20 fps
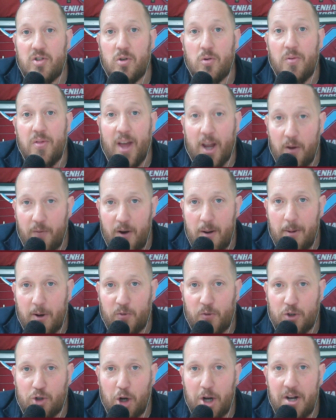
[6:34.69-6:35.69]
So thank you very
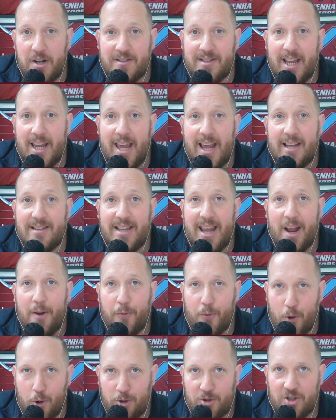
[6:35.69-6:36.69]
much for joining us. Take it easy.
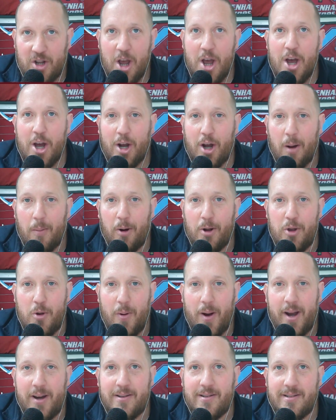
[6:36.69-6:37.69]
And of course, come on,
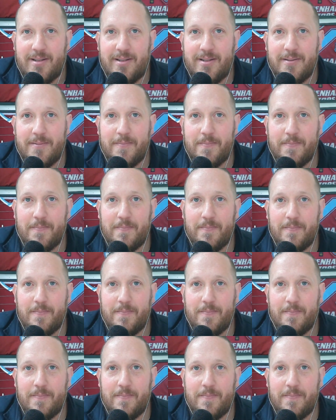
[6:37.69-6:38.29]
you Irons.